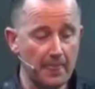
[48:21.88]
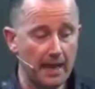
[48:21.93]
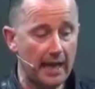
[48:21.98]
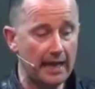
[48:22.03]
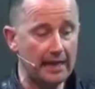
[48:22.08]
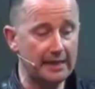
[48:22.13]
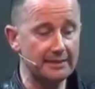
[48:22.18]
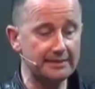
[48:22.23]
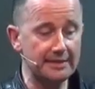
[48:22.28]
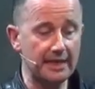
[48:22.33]

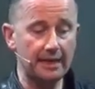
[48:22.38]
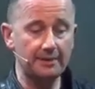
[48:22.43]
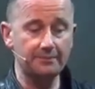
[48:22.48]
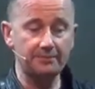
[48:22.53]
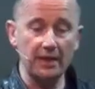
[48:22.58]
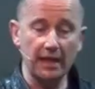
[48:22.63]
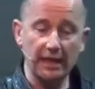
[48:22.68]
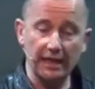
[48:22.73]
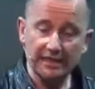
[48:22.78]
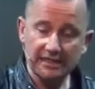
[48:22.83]
And um,
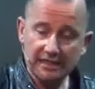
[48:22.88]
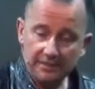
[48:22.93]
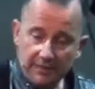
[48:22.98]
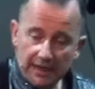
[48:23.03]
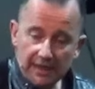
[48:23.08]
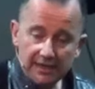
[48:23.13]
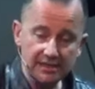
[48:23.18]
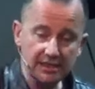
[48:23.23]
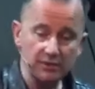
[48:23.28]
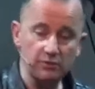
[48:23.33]
it's
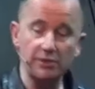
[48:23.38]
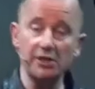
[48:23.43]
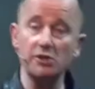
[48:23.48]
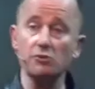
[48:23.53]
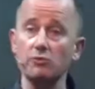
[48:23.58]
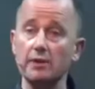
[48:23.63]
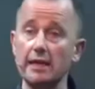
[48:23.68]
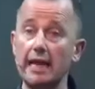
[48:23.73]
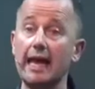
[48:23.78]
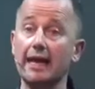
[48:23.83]
amazing when
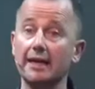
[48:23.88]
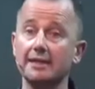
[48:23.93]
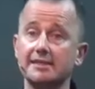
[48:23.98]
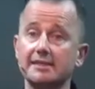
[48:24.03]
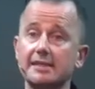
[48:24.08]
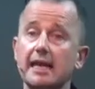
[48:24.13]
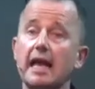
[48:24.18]
you relax